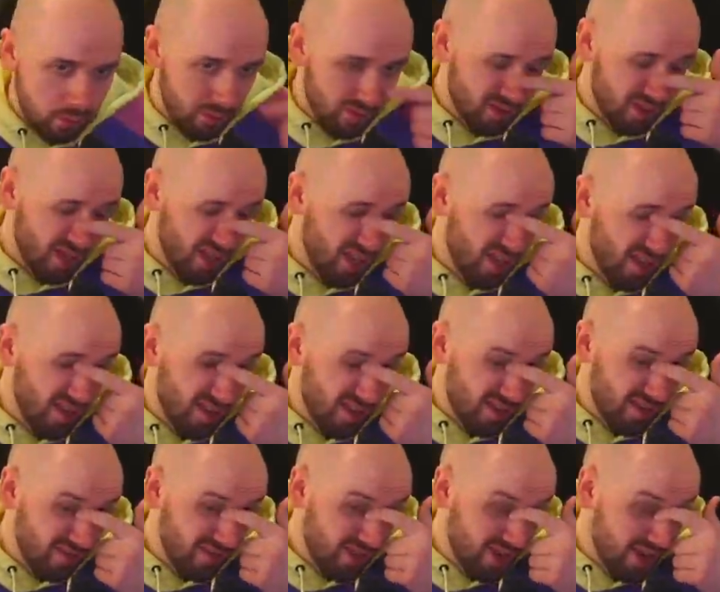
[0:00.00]
So
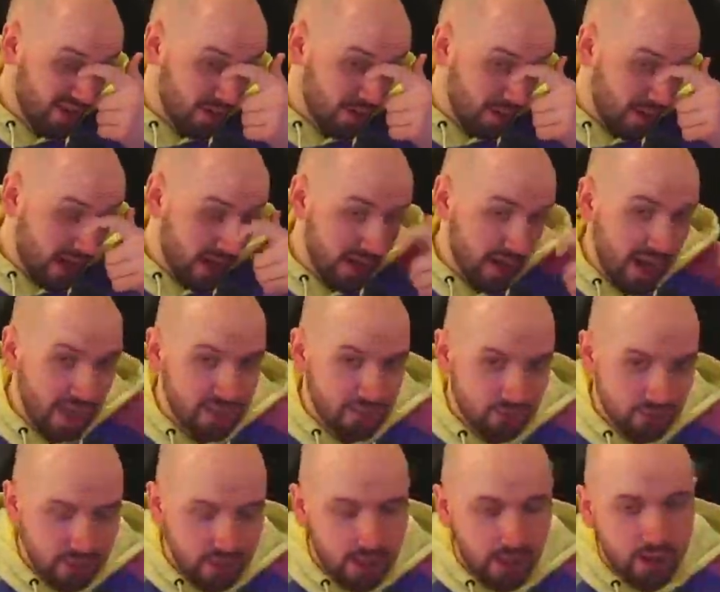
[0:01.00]
you're playing
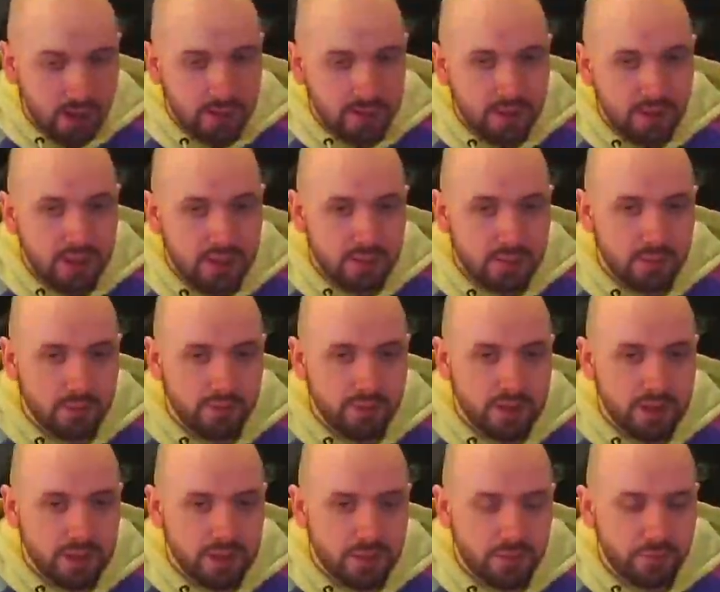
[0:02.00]
laterally. I like that. You
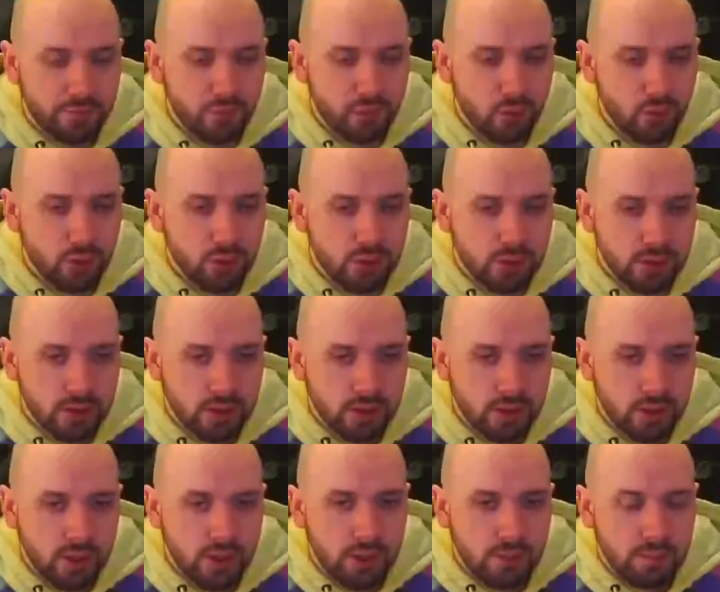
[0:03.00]
eventually fall,
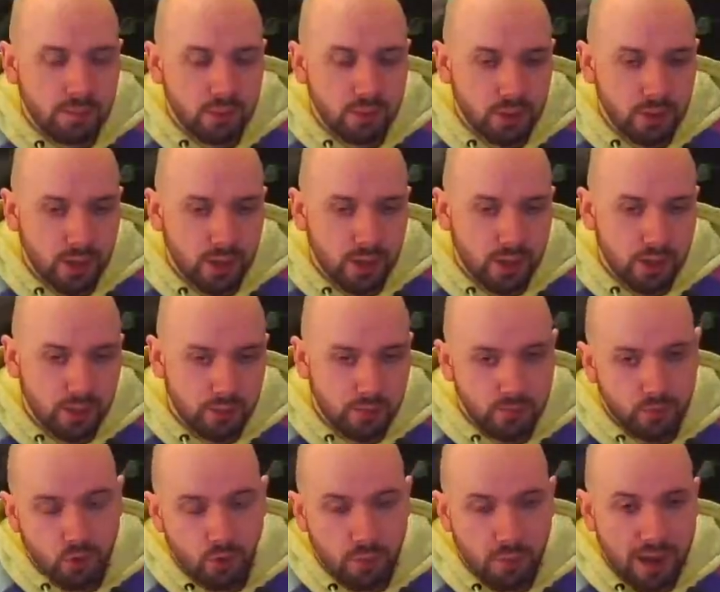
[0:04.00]
but
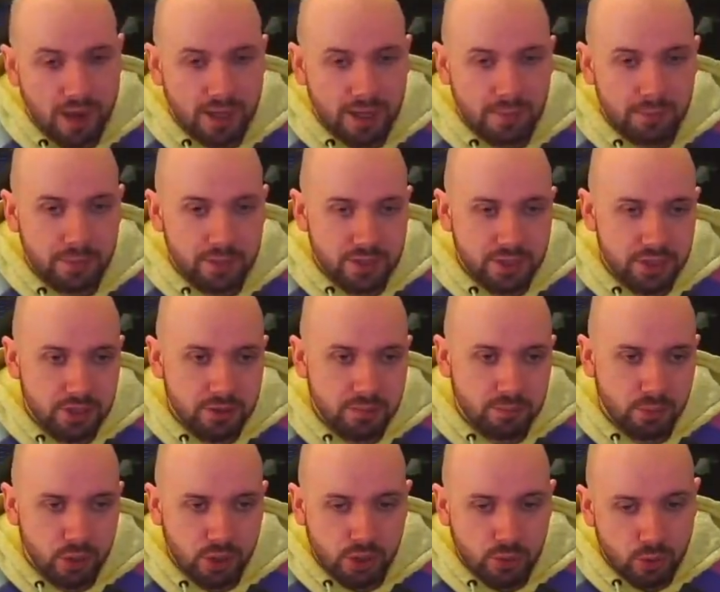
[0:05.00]
fall back in position.
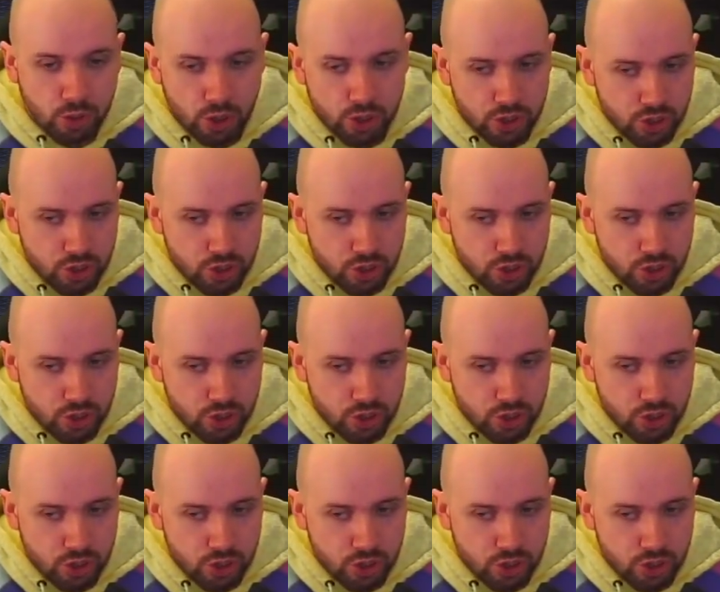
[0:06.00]
But you could